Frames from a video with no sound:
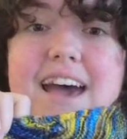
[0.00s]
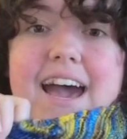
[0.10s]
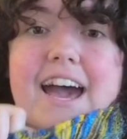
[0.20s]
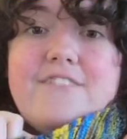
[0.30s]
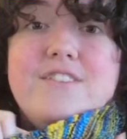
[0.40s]
that
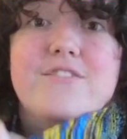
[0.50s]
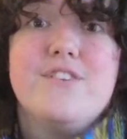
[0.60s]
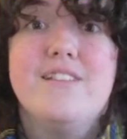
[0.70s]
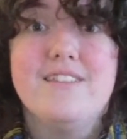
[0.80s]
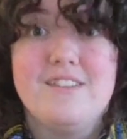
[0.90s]
have
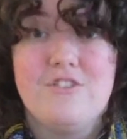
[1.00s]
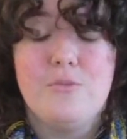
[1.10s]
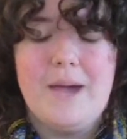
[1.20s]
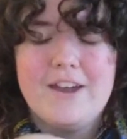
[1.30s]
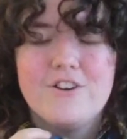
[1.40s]
different
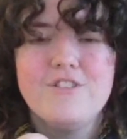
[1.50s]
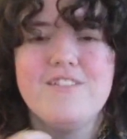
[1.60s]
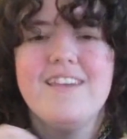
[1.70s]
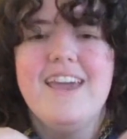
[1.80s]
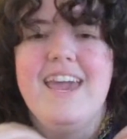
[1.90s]
stitch
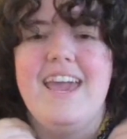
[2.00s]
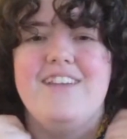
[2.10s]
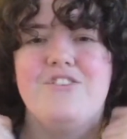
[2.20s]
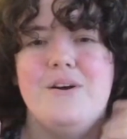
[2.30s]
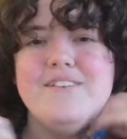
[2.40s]
patterns.
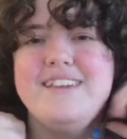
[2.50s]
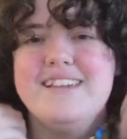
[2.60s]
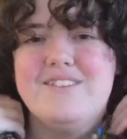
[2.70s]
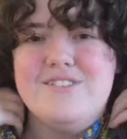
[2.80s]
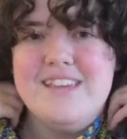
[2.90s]
And so I would
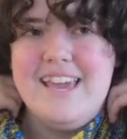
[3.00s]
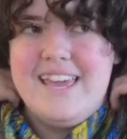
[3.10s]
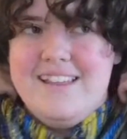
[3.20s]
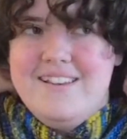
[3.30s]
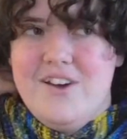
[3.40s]
get to the
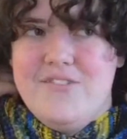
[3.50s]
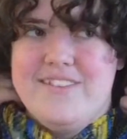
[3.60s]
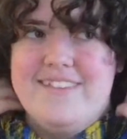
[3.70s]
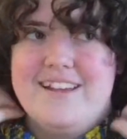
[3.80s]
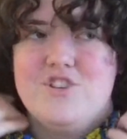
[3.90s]
end of a
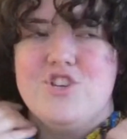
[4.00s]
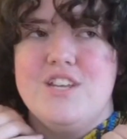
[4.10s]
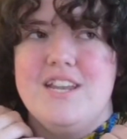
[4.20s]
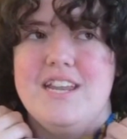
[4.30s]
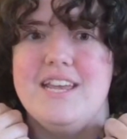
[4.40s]

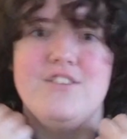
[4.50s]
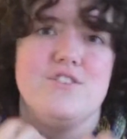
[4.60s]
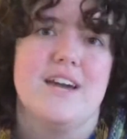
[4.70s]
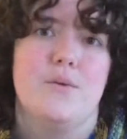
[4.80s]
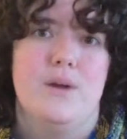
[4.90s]
section and
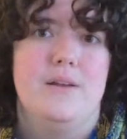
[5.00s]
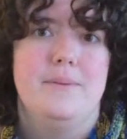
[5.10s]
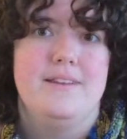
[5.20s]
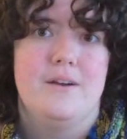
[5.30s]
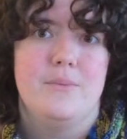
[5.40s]
just kind of wanted to
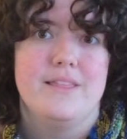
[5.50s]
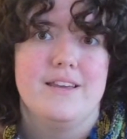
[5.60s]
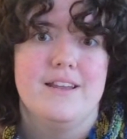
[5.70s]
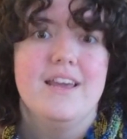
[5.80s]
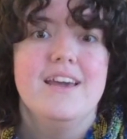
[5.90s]
be done with
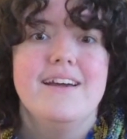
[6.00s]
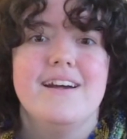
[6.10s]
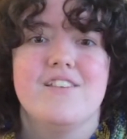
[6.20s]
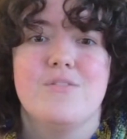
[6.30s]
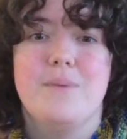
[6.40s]
it.
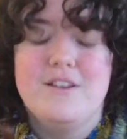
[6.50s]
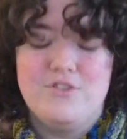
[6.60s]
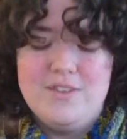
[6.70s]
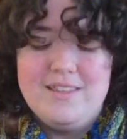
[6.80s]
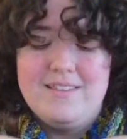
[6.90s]

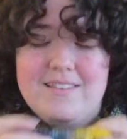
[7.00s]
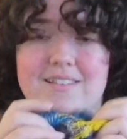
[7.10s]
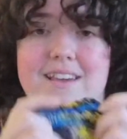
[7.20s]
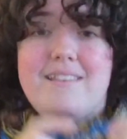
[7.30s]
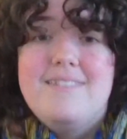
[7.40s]
Especially this
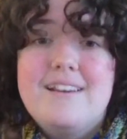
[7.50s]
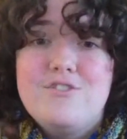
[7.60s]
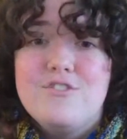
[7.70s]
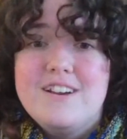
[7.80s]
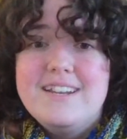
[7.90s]
lace
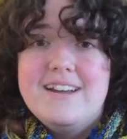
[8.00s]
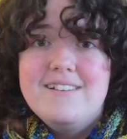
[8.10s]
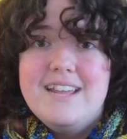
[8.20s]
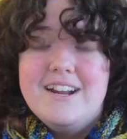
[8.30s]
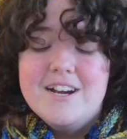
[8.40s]
section right
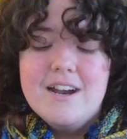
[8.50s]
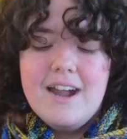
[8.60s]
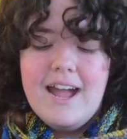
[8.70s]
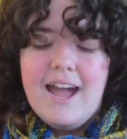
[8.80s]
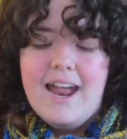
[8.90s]
down here.
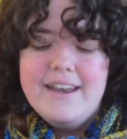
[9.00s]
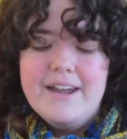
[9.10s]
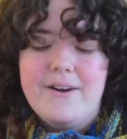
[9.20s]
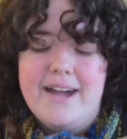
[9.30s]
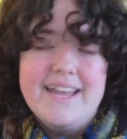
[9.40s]

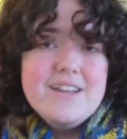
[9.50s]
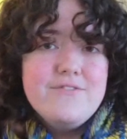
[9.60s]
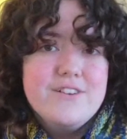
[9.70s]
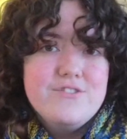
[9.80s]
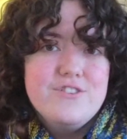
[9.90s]
Now, I
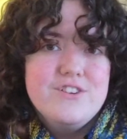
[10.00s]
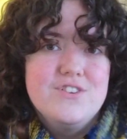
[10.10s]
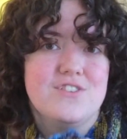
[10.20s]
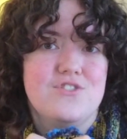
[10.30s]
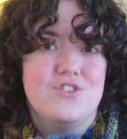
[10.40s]
had
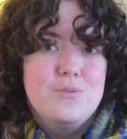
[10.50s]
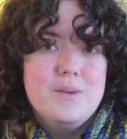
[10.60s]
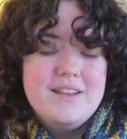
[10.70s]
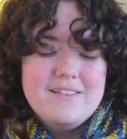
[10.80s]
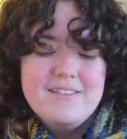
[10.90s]
frustrations just
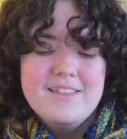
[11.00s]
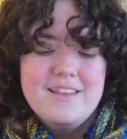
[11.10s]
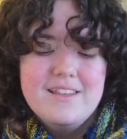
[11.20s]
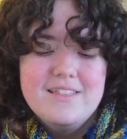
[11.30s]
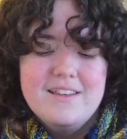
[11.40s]
because of
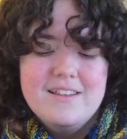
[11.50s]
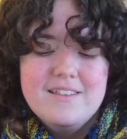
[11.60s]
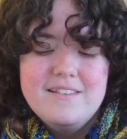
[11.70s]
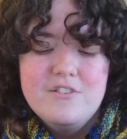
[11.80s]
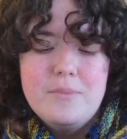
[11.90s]
the
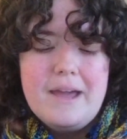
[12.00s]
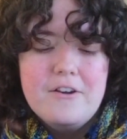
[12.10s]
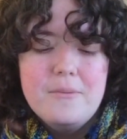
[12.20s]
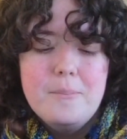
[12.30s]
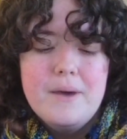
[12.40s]
stitch
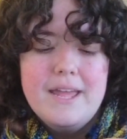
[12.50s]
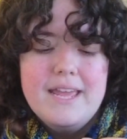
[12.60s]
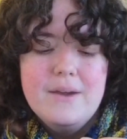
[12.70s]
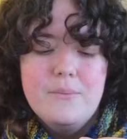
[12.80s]
pattern, but